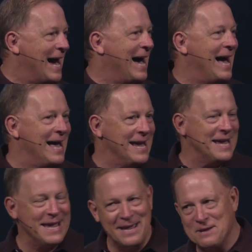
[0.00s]

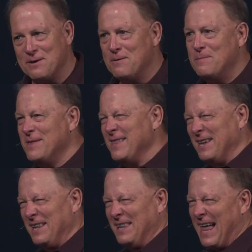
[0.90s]
I am
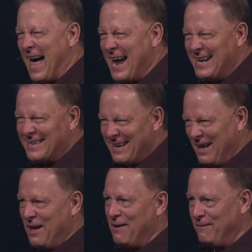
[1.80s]
the light
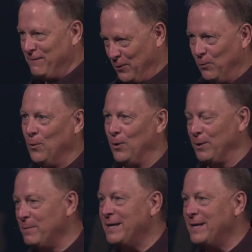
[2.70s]
of the world.